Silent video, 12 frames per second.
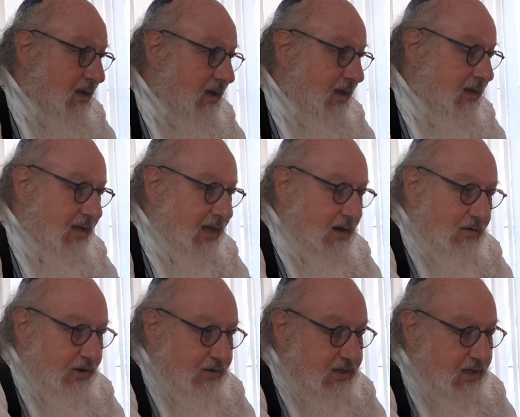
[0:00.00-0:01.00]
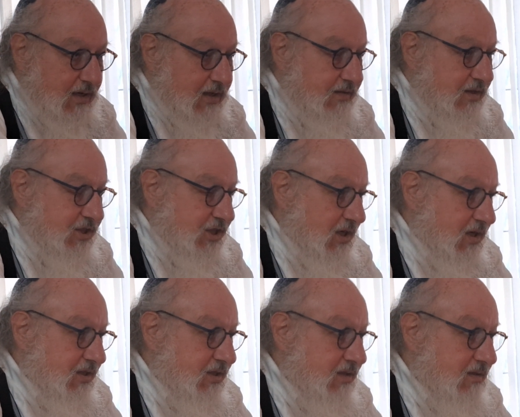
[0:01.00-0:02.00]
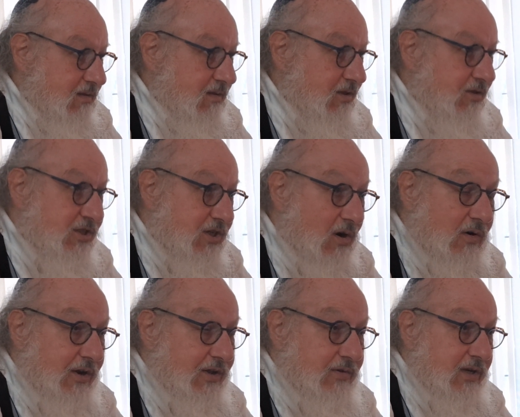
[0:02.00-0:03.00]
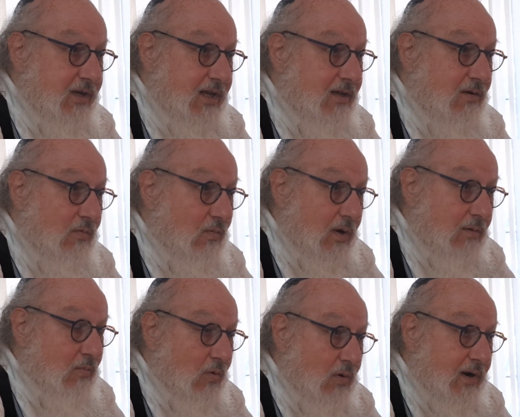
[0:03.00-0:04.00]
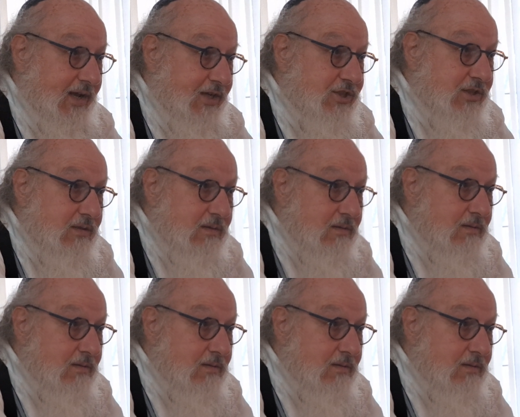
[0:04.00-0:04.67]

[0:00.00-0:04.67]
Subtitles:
And now you're telling the judge you're sorry you didn't kill one more agent.